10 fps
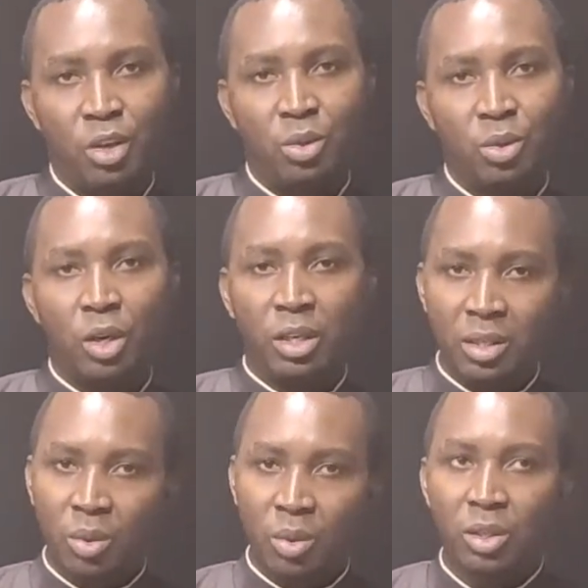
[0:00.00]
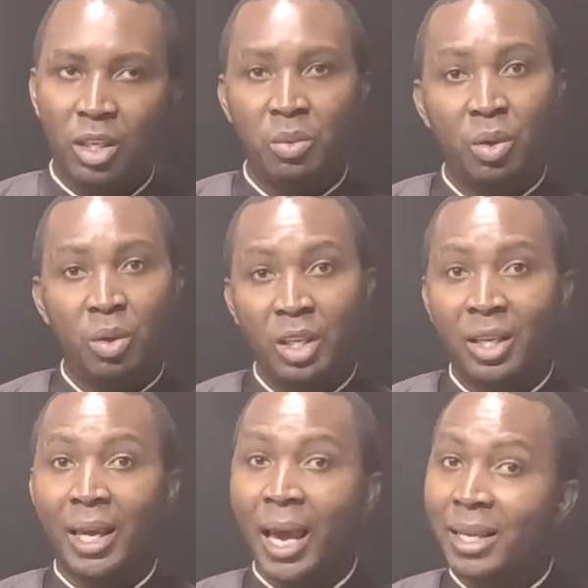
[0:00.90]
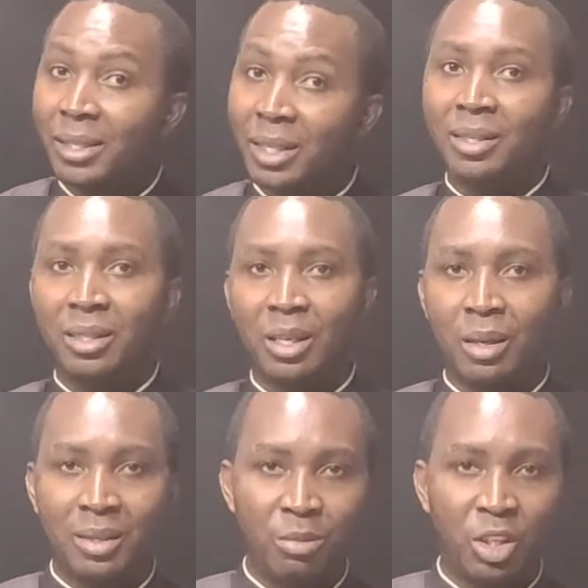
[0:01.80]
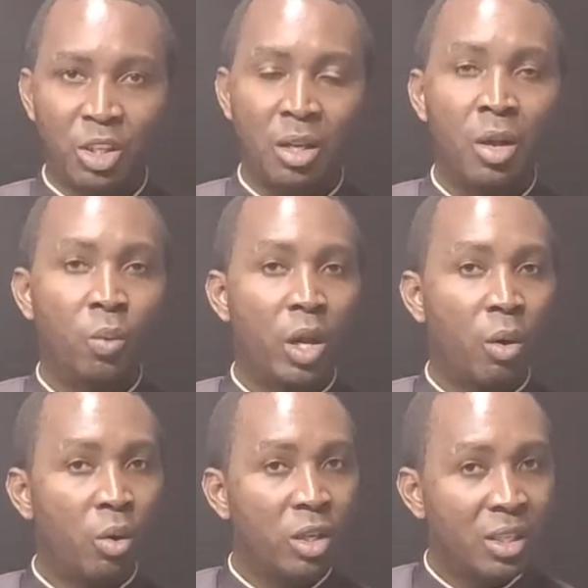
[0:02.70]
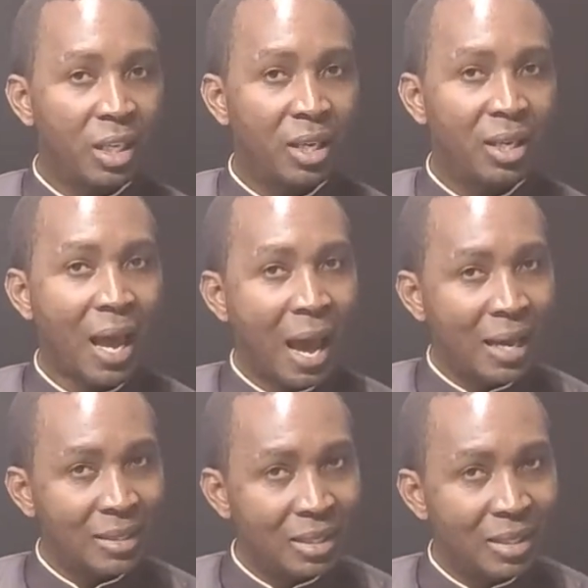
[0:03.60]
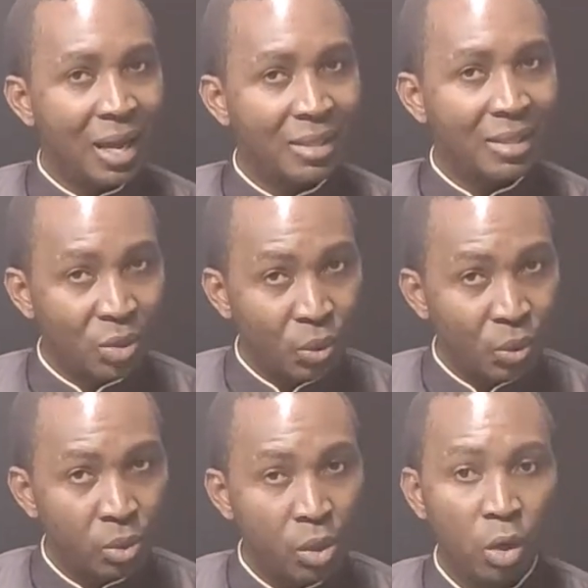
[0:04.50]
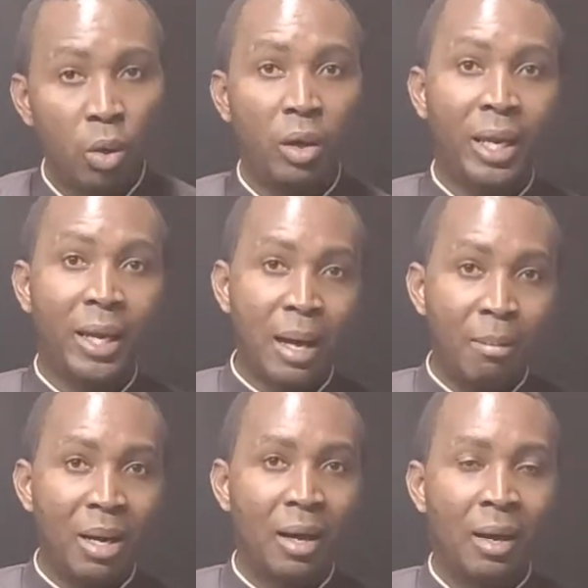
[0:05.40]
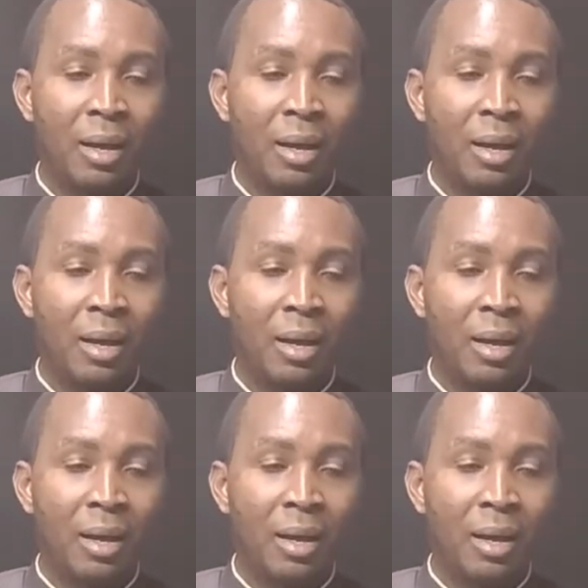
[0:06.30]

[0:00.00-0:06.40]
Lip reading: So in this context, we are not taking ICT as a subject, we are only taking ICT as a tool or enabler